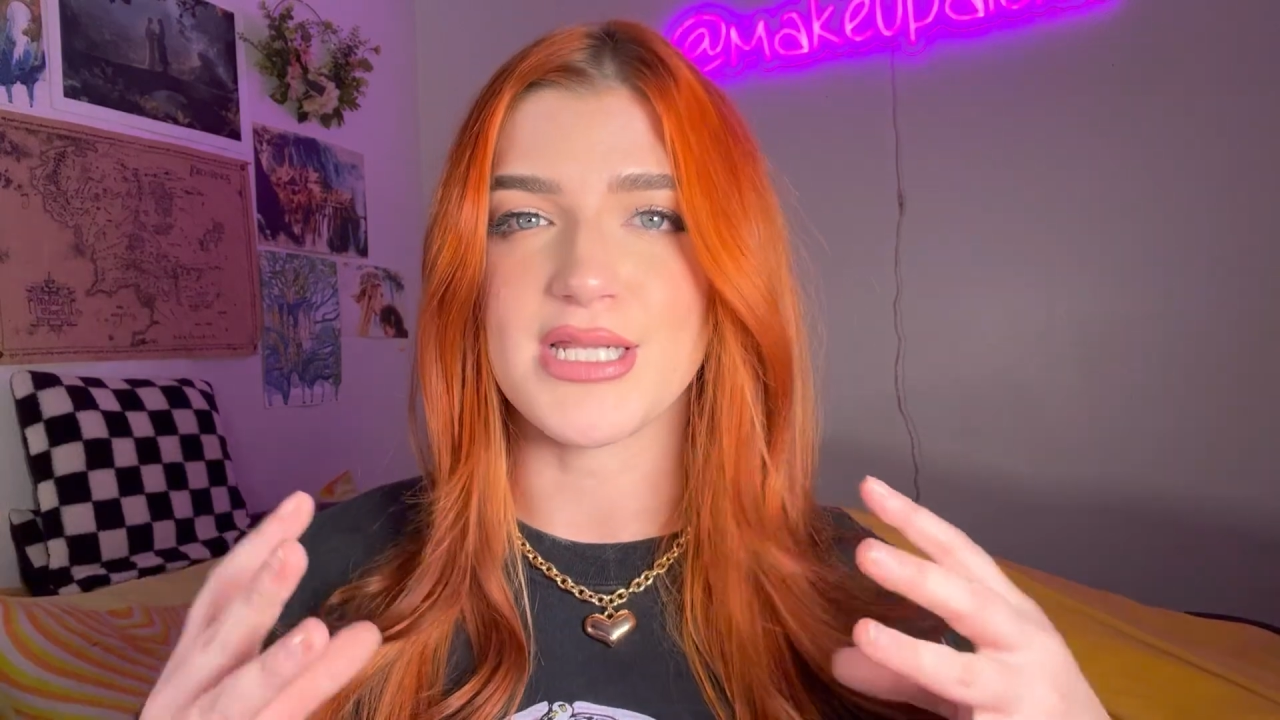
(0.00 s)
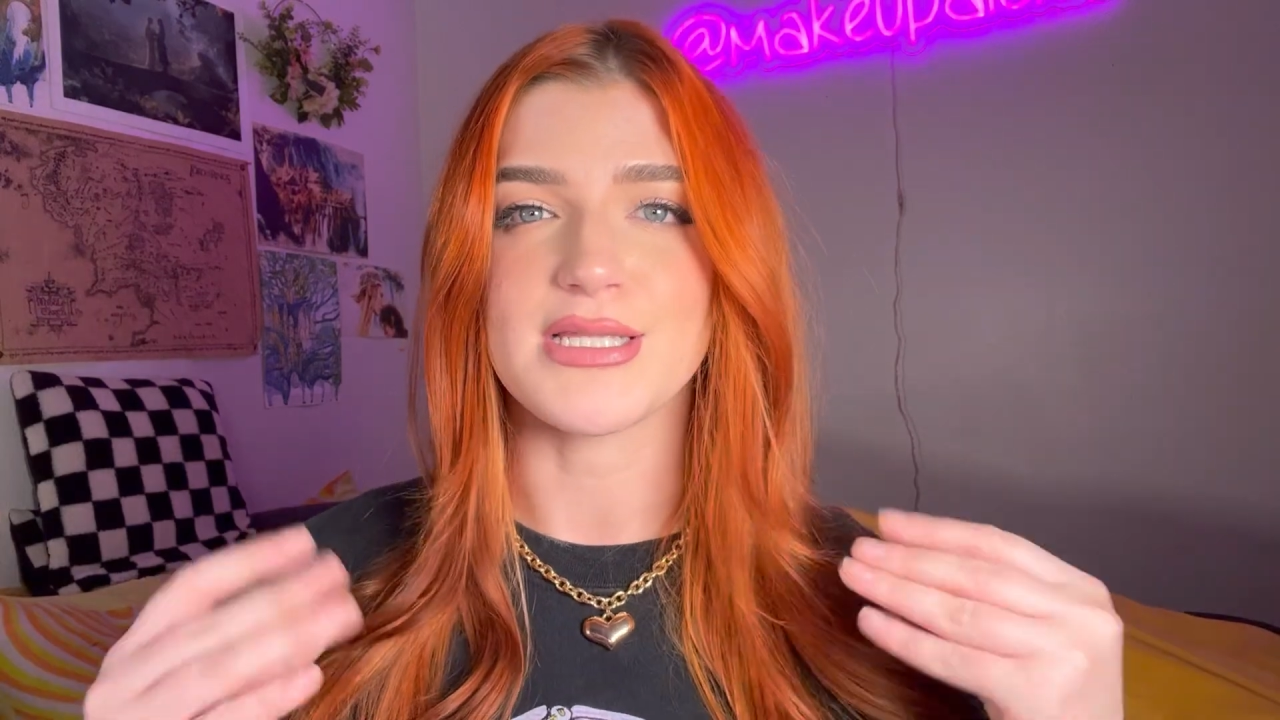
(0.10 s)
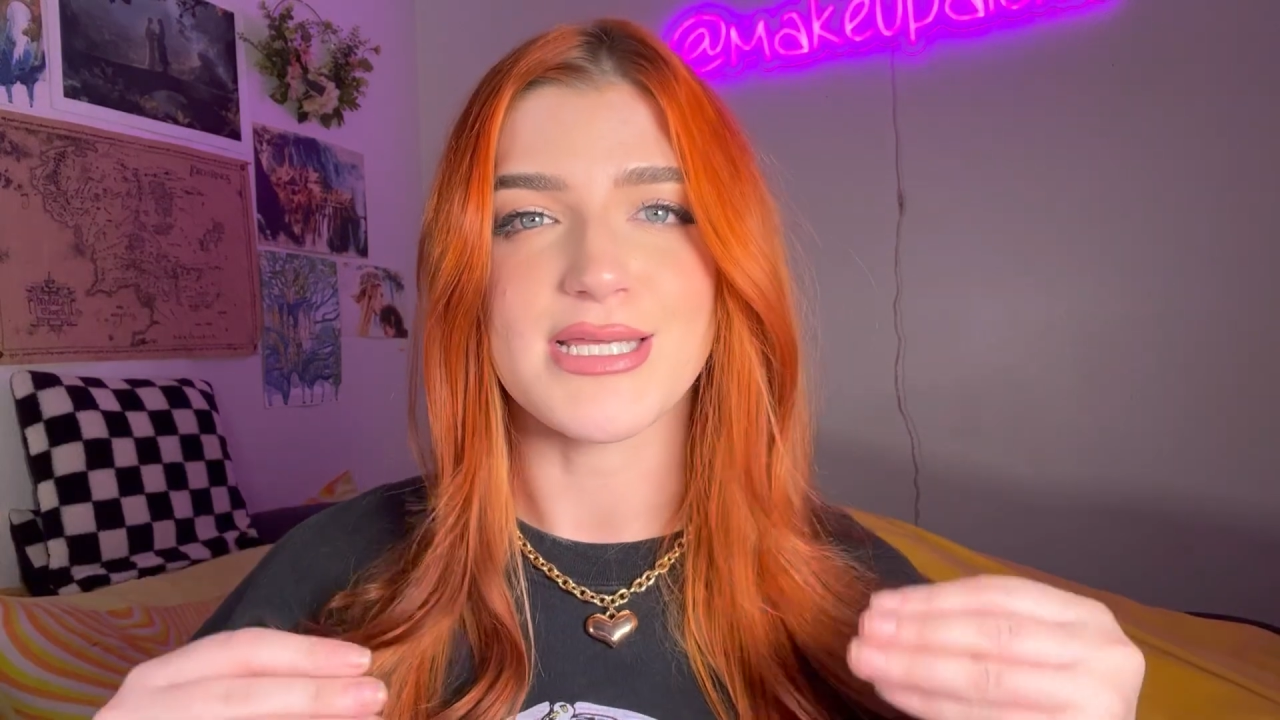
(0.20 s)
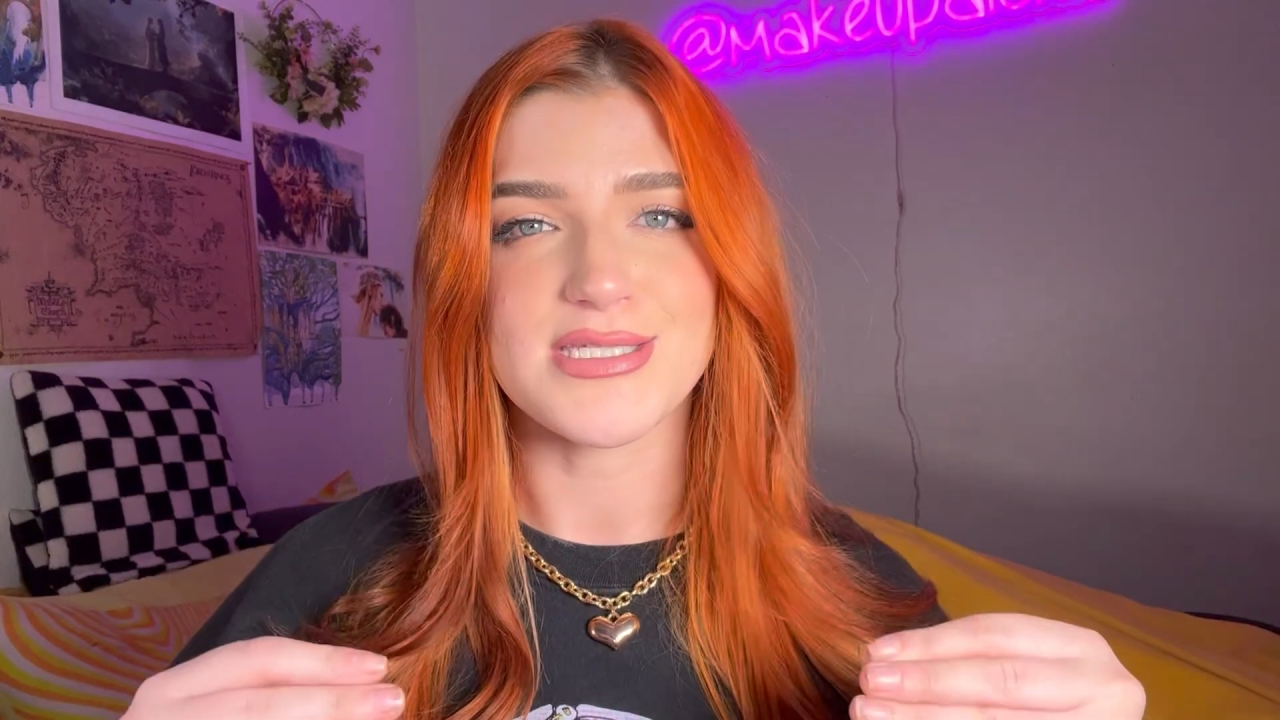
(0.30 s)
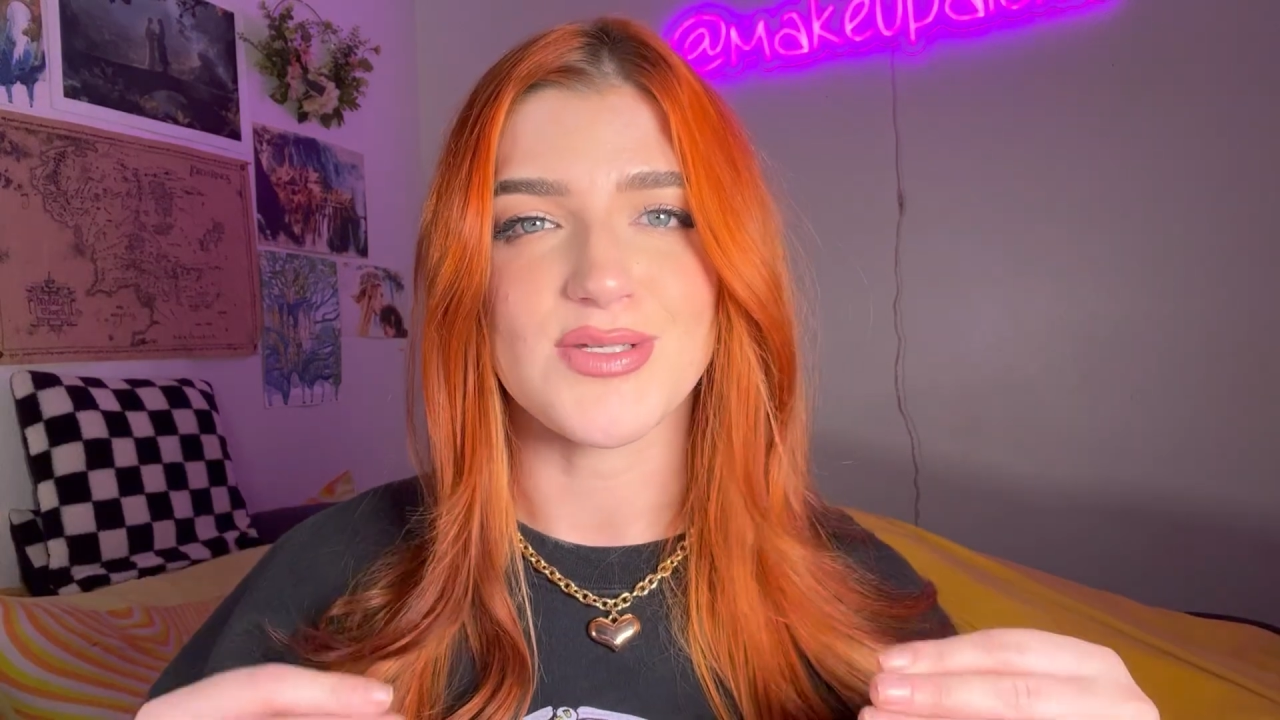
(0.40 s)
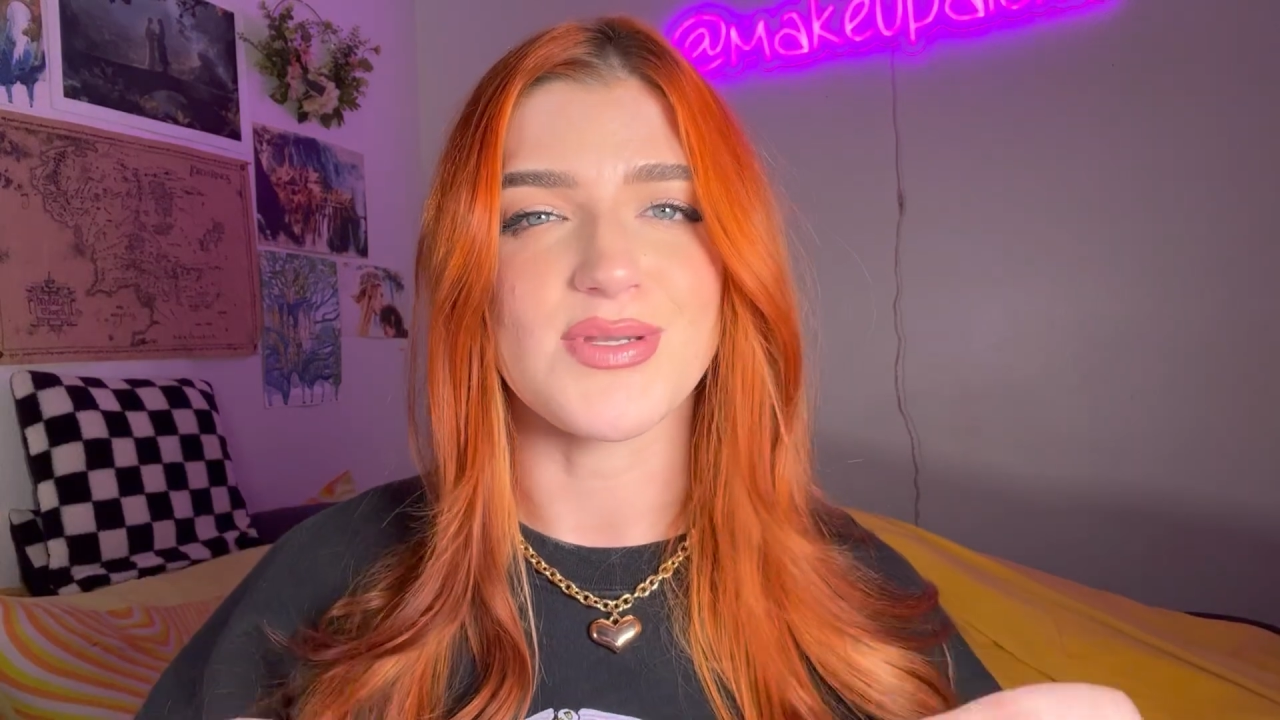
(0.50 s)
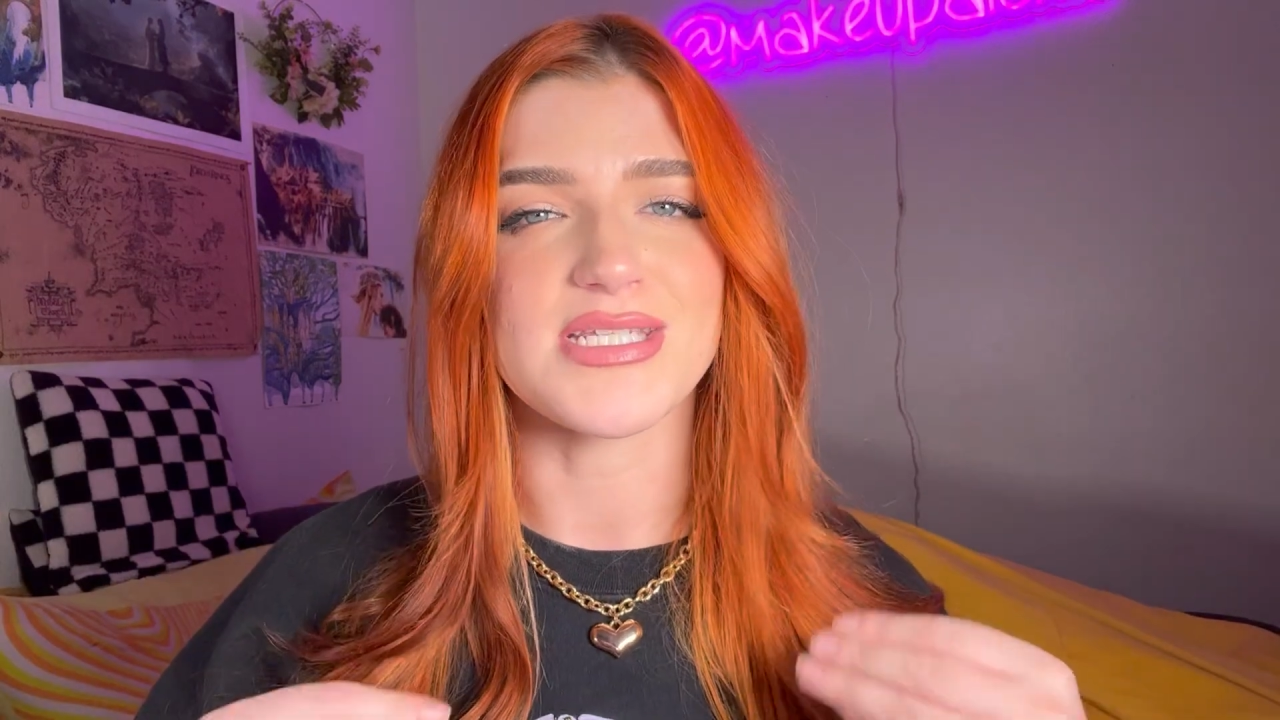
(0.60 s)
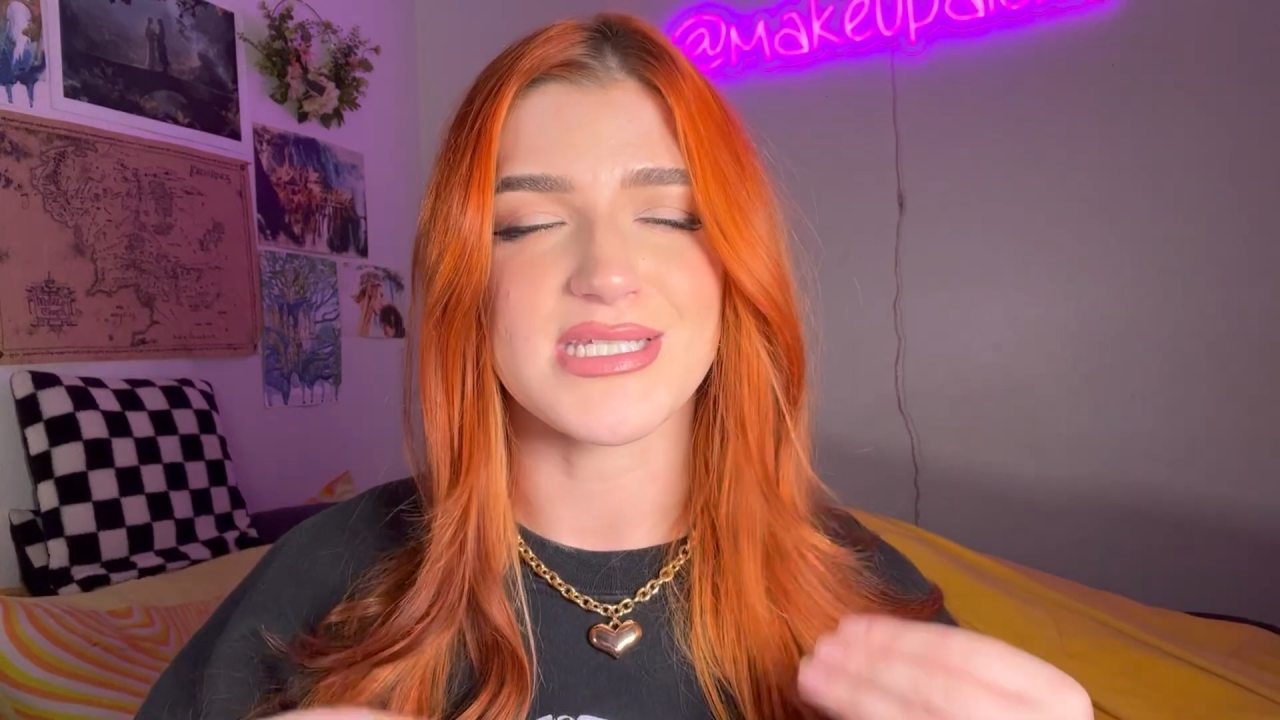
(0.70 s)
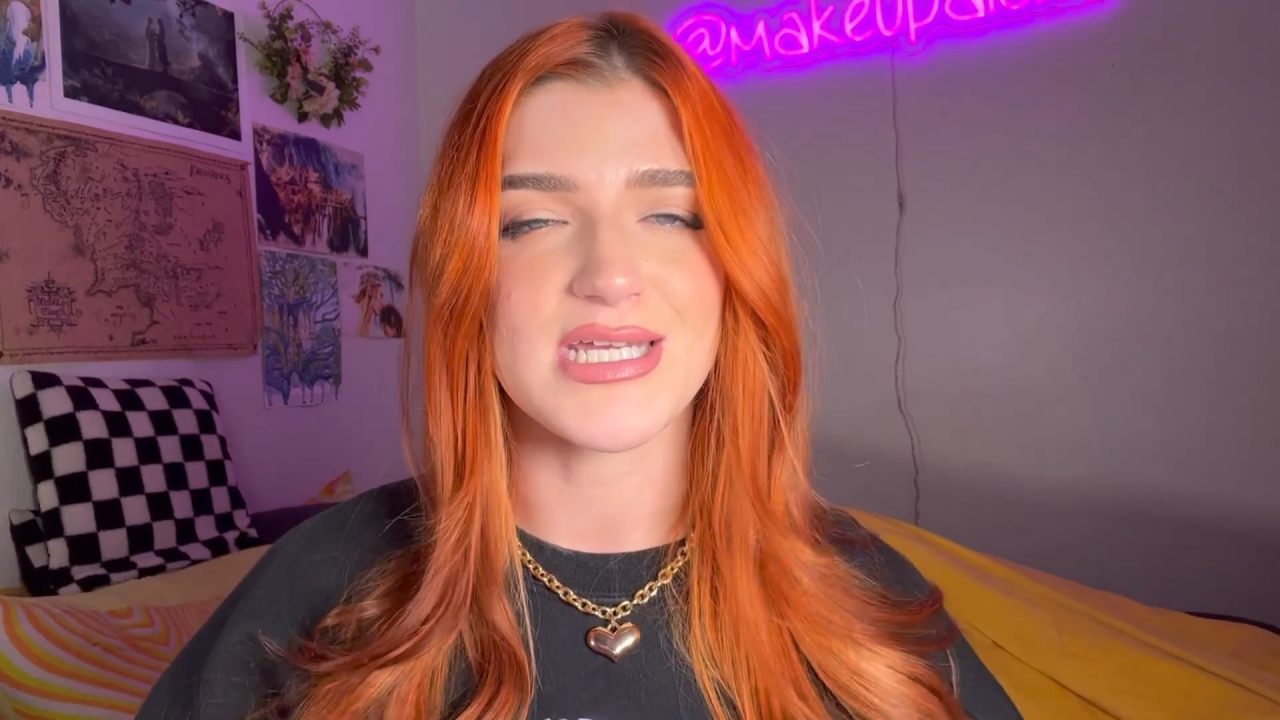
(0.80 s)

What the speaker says: list so it doesn't